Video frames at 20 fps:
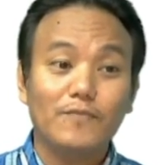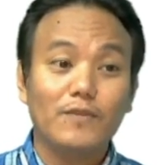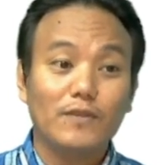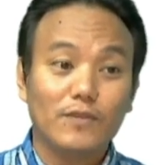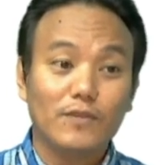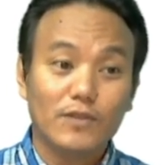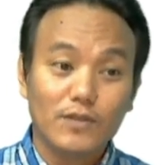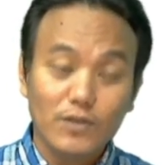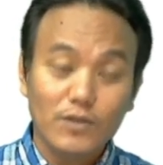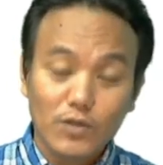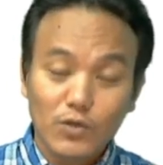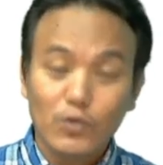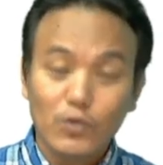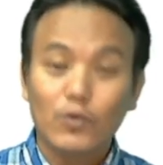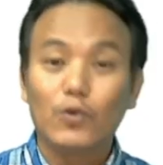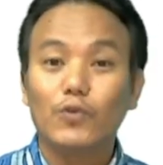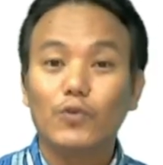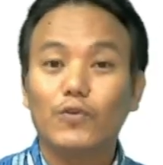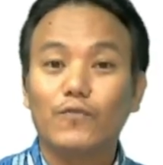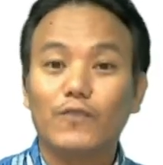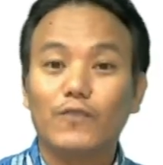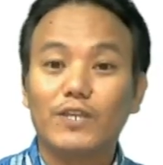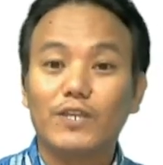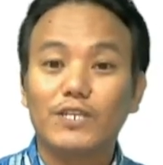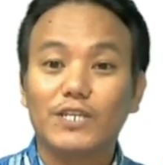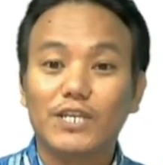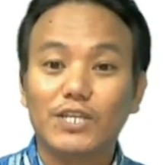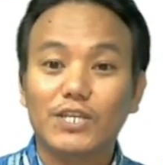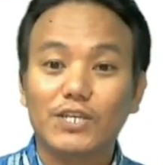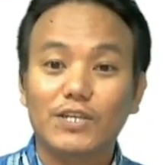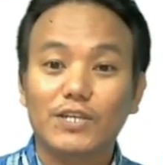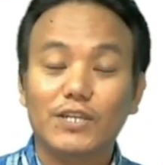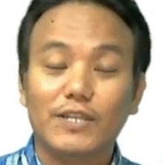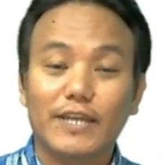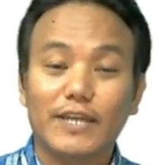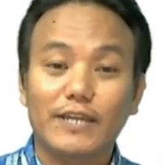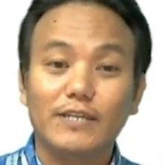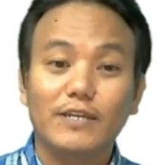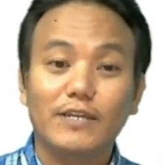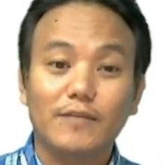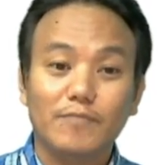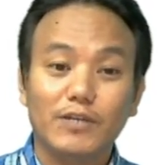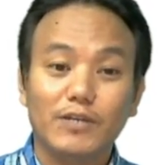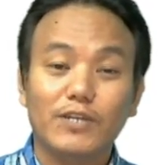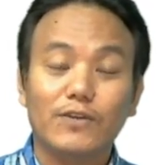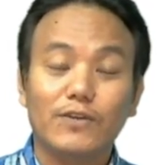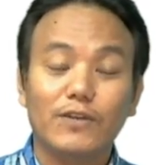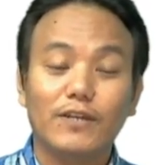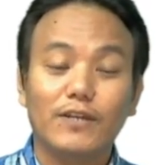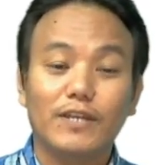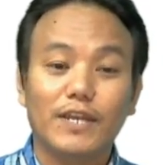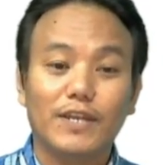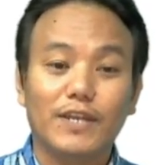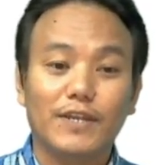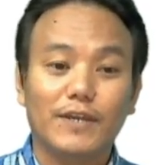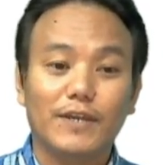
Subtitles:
the growth of vegetation in that particular area,